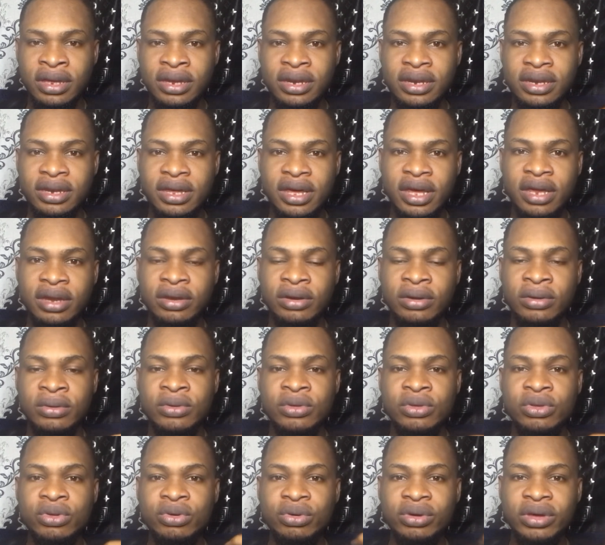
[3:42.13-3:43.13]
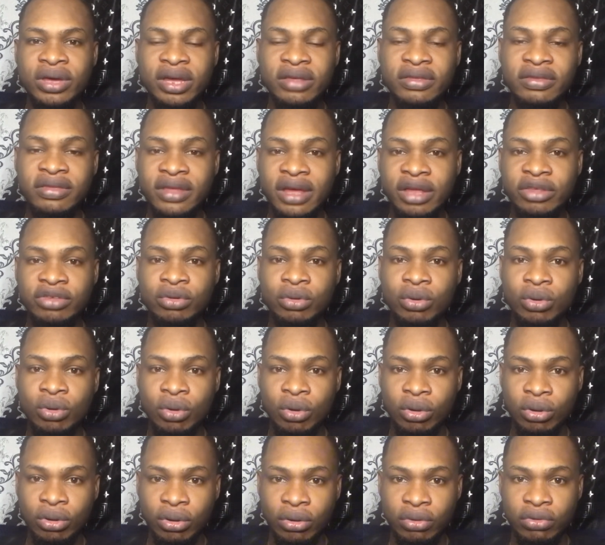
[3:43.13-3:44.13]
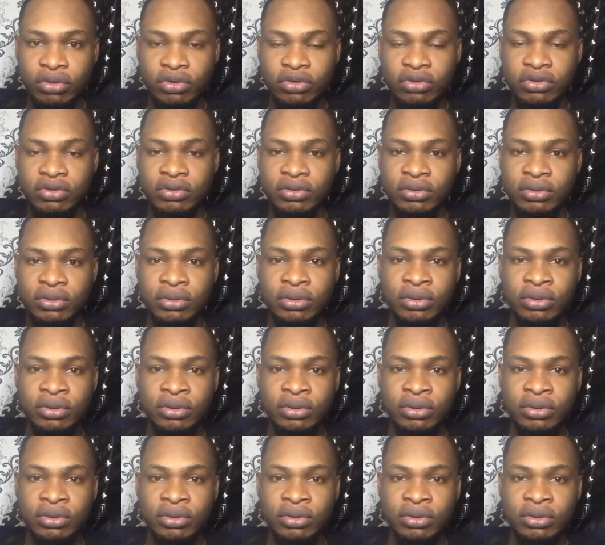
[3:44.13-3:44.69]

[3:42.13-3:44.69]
then you get that coconut